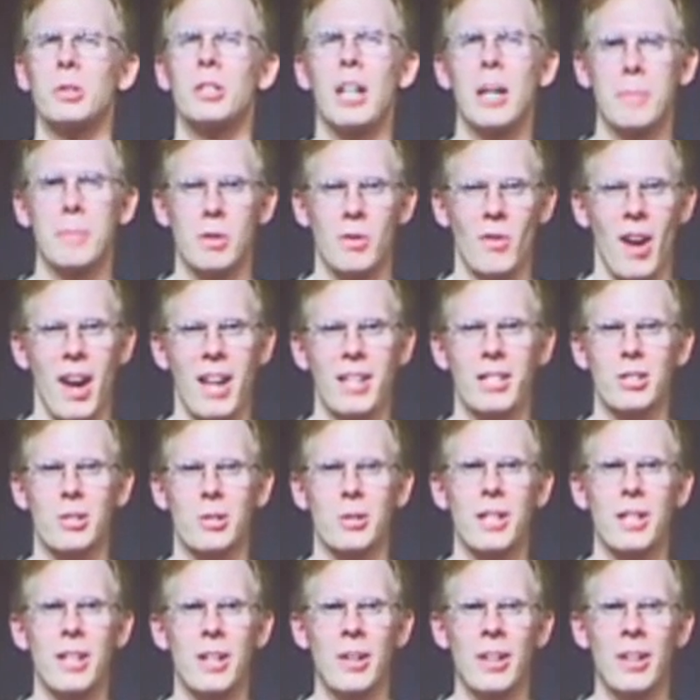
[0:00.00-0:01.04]
times faster
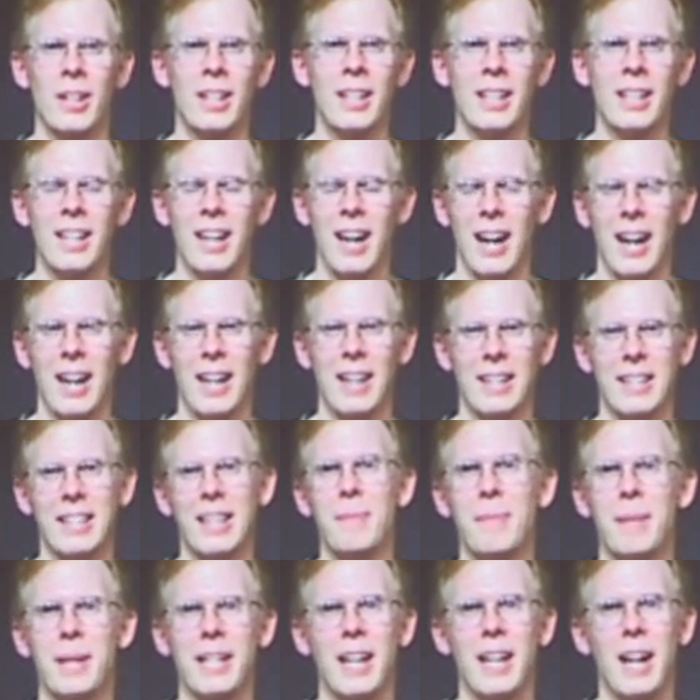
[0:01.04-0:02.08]
here
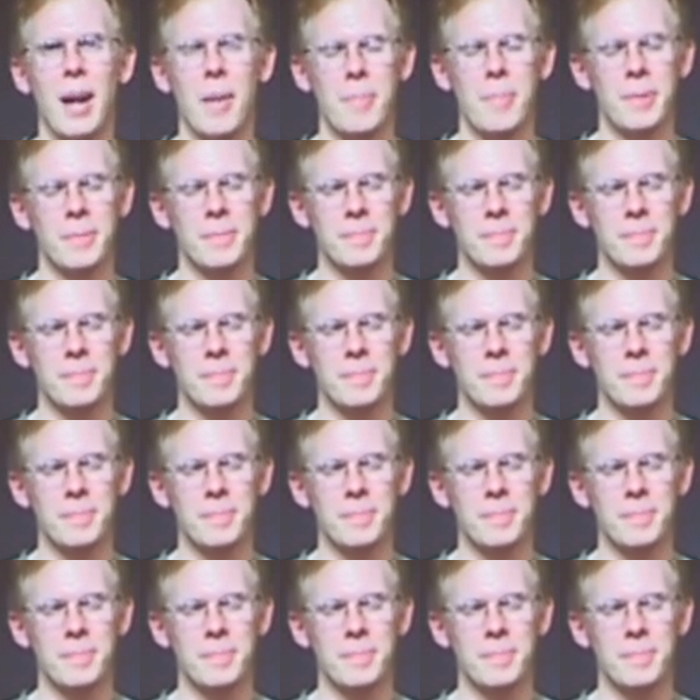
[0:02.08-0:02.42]
coming up.